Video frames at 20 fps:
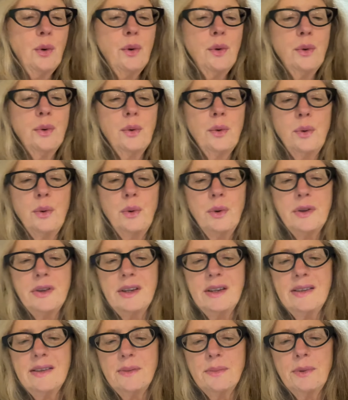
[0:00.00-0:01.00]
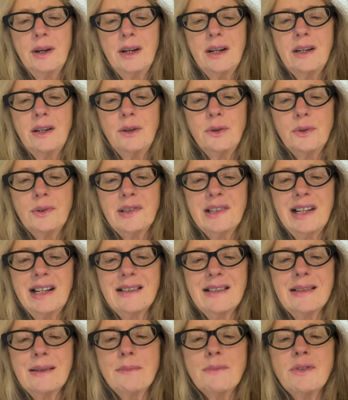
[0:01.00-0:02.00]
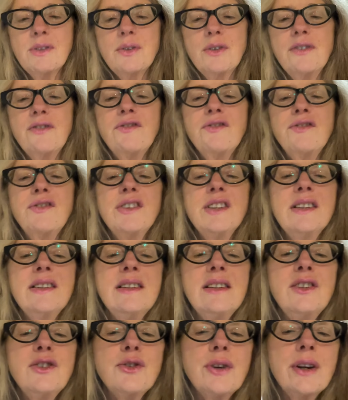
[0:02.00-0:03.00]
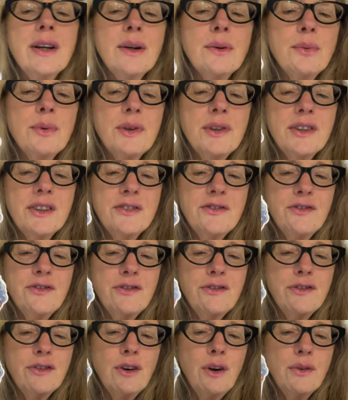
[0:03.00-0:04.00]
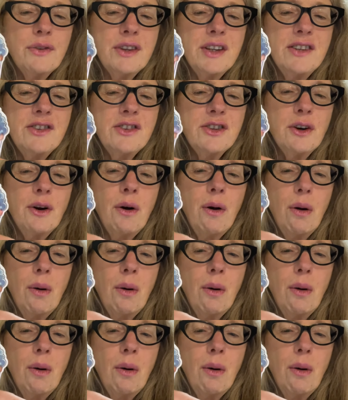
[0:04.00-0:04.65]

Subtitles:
Oh, this one looks like some sort of fizzy drink with a frothy top.